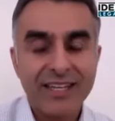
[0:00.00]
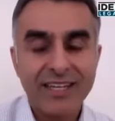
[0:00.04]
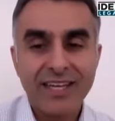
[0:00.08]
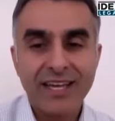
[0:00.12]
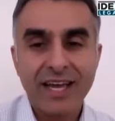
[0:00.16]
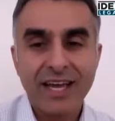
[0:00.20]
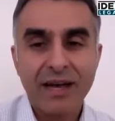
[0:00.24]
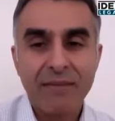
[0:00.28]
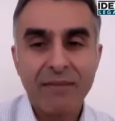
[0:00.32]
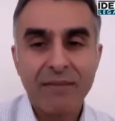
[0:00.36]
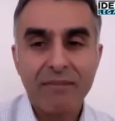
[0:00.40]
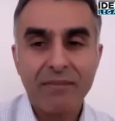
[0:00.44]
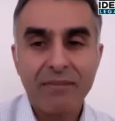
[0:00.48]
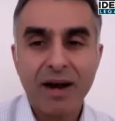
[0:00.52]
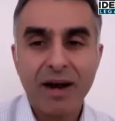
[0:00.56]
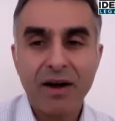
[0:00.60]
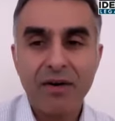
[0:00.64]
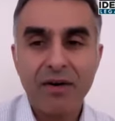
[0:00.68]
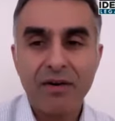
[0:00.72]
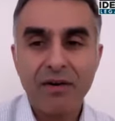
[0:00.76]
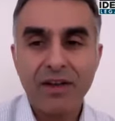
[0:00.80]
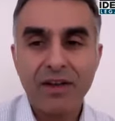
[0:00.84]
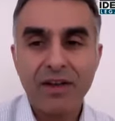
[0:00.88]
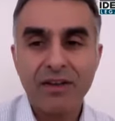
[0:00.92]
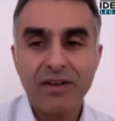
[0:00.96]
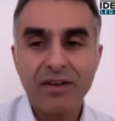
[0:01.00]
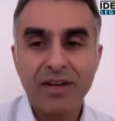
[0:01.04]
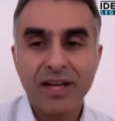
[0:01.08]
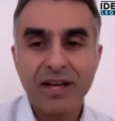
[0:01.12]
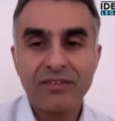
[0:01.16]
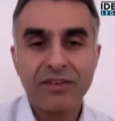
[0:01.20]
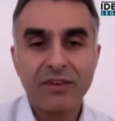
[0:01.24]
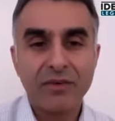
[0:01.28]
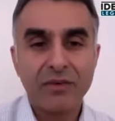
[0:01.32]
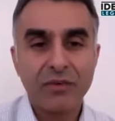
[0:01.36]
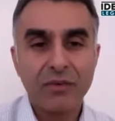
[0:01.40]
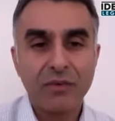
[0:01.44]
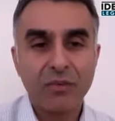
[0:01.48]
at Marico now. So
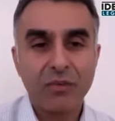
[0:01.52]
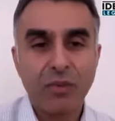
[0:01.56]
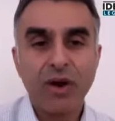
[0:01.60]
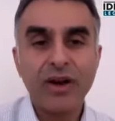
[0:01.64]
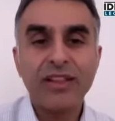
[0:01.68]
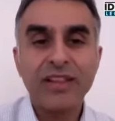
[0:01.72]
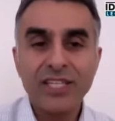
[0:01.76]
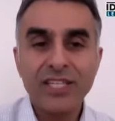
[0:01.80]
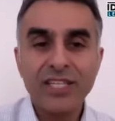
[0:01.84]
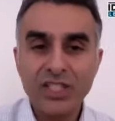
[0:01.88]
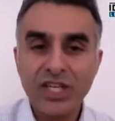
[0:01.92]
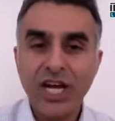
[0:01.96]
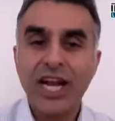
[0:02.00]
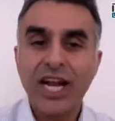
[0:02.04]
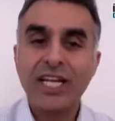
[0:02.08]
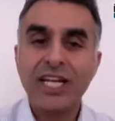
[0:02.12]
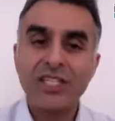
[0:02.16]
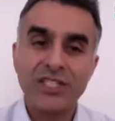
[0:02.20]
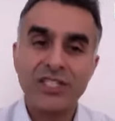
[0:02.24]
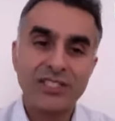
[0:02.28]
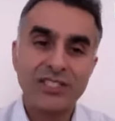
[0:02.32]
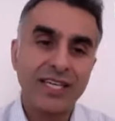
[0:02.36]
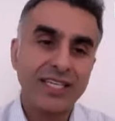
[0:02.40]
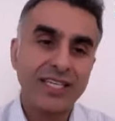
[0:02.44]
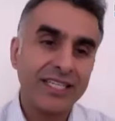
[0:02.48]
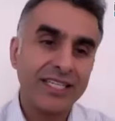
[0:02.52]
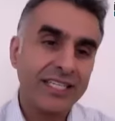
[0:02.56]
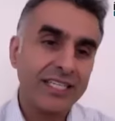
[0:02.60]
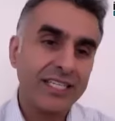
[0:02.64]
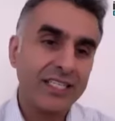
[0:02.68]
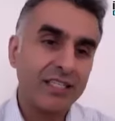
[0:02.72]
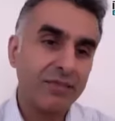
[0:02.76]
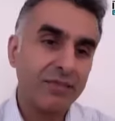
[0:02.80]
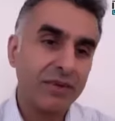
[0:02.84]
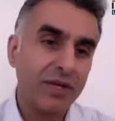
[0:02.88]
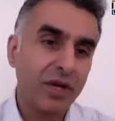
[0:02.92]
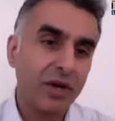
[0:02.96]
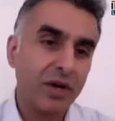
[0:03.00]
what are the challenges that need to be
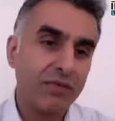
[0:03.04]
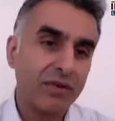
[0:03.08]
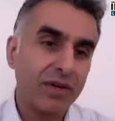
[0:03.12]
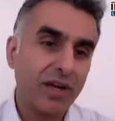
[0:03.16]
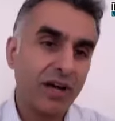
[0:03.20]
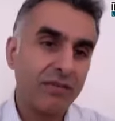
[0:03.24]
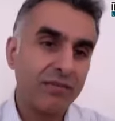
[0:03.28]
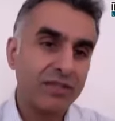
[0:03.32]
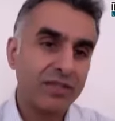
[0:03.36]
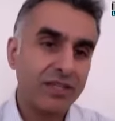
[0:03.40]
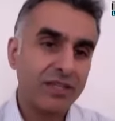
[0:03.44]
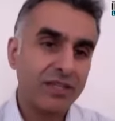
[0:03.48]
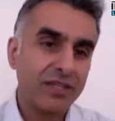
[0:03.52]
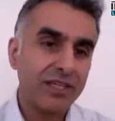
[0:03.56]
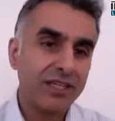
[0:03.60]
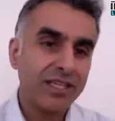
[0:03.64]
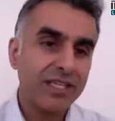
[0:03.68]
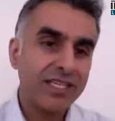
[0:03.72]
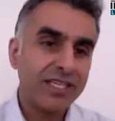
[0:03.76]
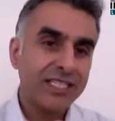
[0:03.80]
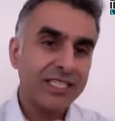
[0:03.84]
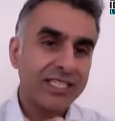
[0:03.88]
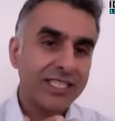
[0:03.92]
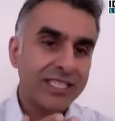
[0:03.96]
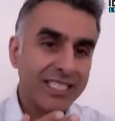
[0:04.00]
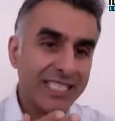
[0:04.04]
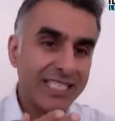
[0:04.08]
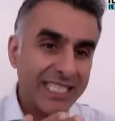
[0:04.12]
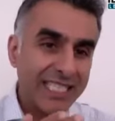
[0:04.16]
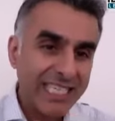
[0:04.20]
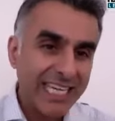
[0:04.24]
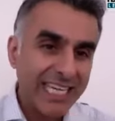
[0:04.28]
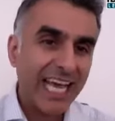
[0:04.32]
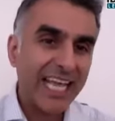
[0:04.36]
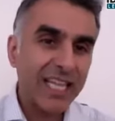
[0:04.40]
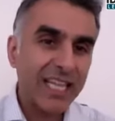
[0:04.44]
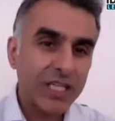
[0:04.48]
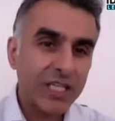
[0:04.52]
overcome to
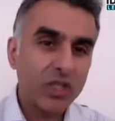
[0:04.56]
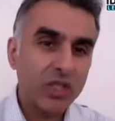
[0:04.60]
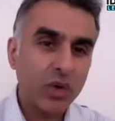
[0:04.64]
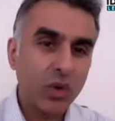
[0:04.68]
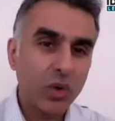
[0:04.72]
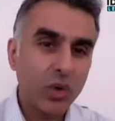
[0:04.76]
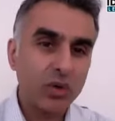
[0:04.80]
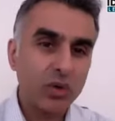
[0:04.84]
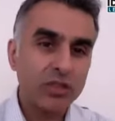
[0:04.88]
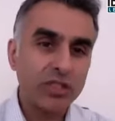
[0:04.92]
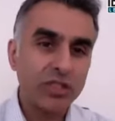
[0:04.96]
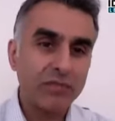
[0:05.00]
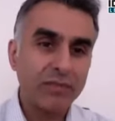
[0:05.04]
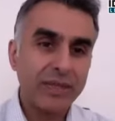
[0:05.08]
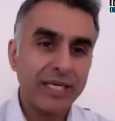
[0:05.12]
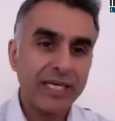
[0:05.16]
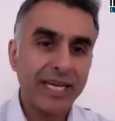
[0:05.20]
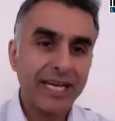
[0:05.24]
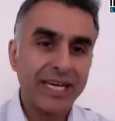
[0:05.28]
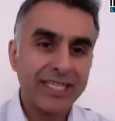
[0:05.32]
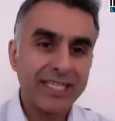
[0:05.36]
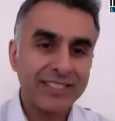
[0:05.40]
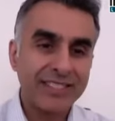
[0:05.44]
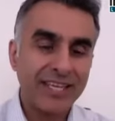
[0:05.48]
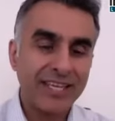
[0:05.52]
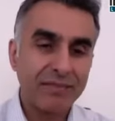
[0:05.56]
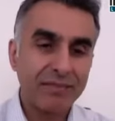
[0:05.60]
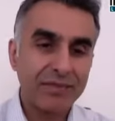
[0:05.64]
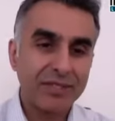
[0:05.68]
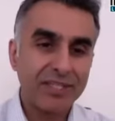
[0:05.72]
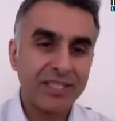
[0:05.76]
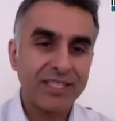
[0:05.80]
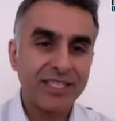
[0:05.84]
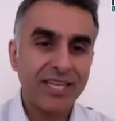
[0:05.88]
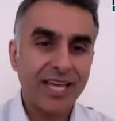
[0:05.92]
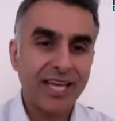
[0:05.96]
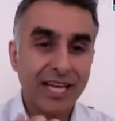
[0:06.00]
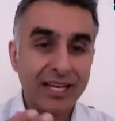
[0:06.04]
get the tool to be
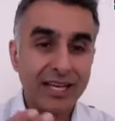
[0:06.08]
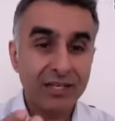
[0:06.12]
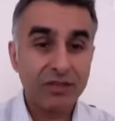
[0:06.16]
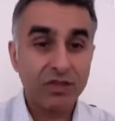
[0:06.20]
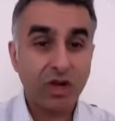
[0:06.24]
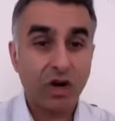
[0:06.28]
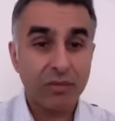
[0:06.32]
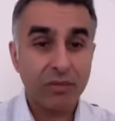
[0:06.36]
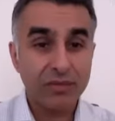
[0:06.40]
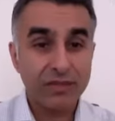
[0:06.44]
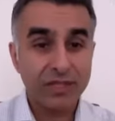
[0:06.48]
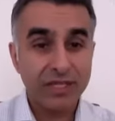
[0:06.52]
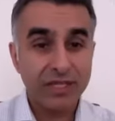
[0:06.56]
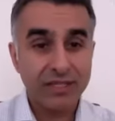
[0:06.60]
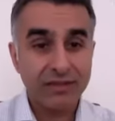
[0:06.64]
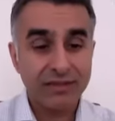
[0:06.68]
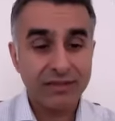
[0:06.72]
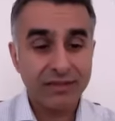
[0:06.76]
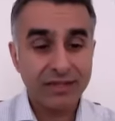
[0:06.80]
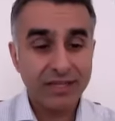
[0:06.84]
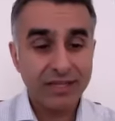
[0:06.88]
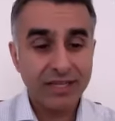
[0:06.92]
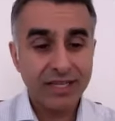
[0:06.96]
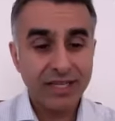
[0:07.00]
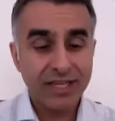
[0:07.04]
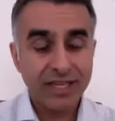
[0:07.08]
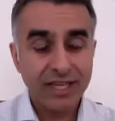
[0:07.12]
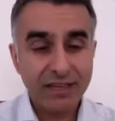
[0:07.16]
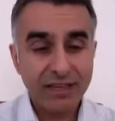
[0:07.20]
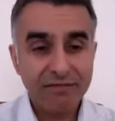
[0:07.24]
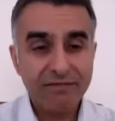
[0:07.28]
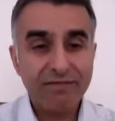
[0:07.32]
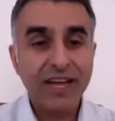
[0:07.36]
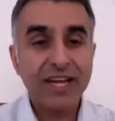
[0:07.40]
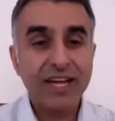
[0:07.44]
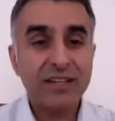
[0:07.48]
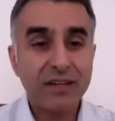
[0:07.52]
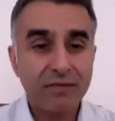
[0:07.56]
accepted and adopted
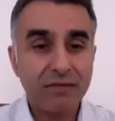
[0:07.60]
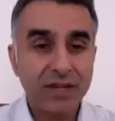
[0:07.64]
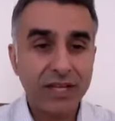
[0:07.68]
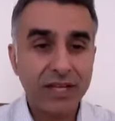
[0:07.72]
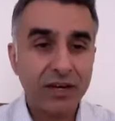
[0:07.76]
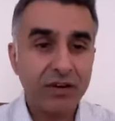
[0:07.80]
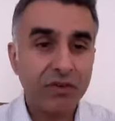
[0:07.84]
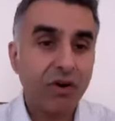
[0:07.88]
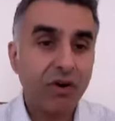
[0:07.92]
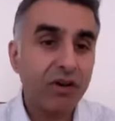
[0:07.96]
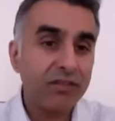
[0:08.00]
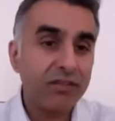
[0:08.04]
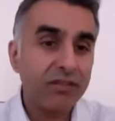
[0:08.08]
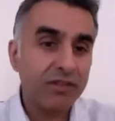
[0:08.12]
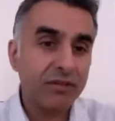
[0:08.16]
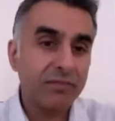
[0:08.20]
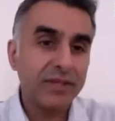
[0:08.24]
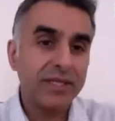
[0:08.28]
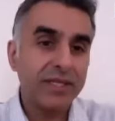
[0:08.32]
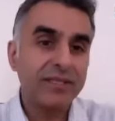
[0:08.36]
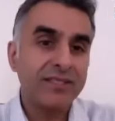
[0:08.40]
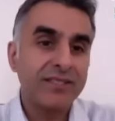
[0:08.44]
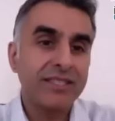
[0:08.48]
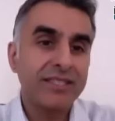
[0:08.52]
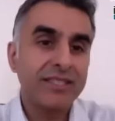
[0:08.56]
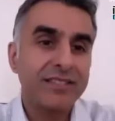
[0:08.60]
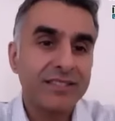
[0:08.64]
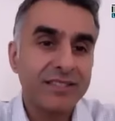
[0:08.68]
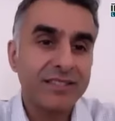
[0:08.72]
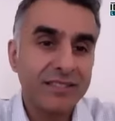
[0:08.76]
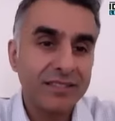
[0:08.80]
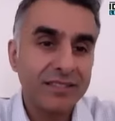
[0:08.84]
effectively across the business?